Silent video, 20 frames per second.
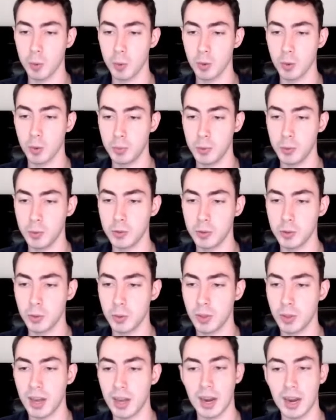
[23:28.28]
with
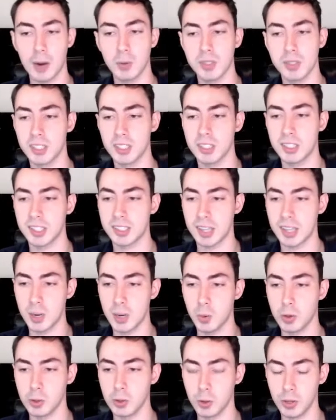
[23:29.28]
Bluetooth. And I would suggest
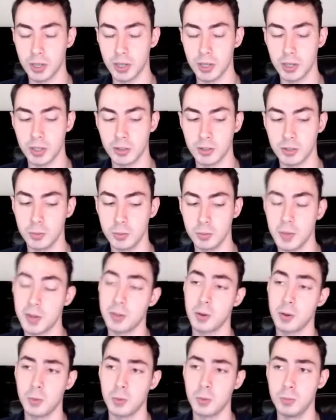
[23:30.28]
anyone looking to make
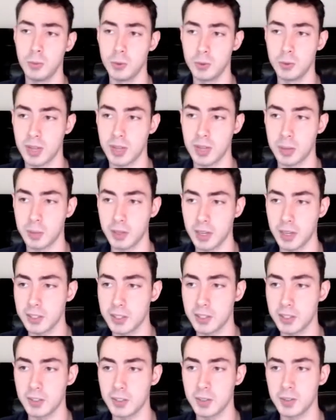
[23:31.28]
their own Bluetooth
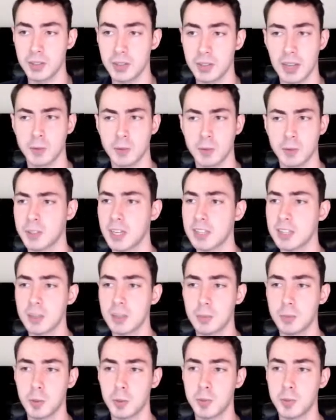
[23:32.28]
applications, either for testing
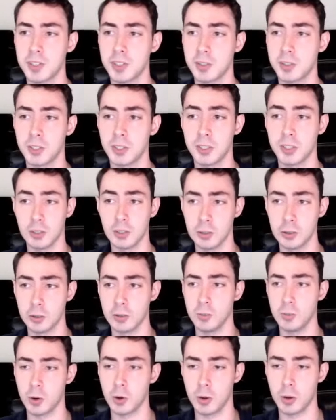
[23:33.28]
purposes or just to learn
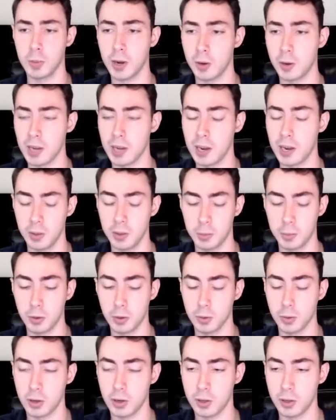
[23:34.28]
more about how the
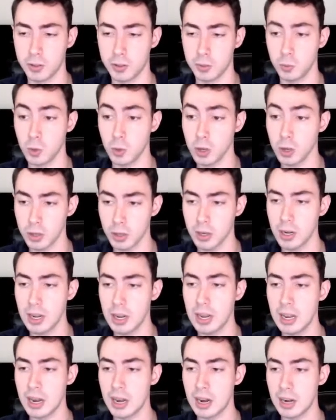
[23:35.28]
protocols work,
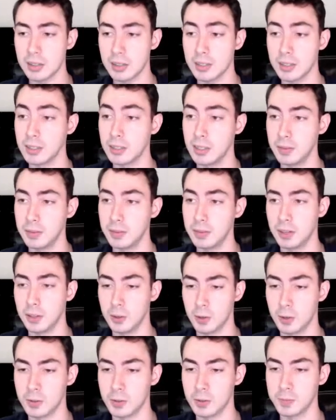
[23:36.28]
to give it a
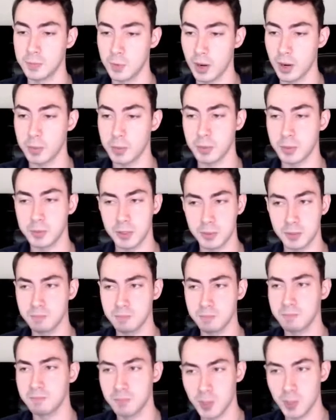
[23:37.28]
look, right? But just
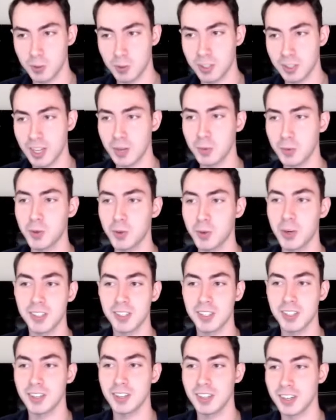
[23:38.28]
take it with a grain of
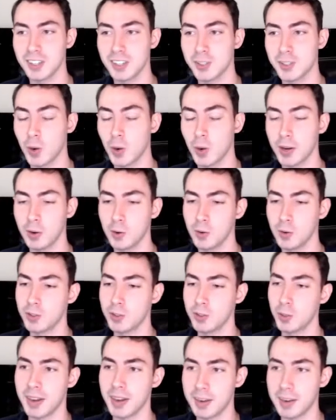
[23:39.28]
salt. It is quite old,
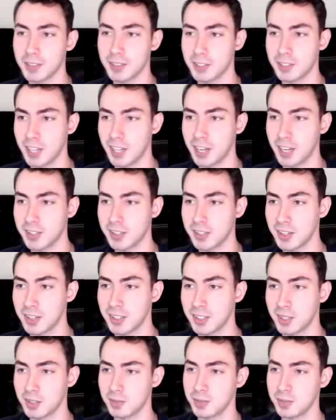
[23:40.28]
so you might have to change
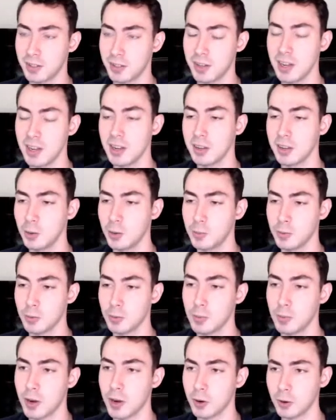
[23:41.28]
things to fit
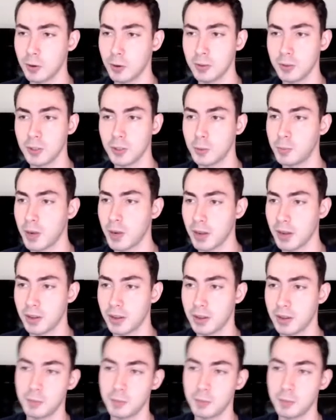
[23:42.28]
more modern Python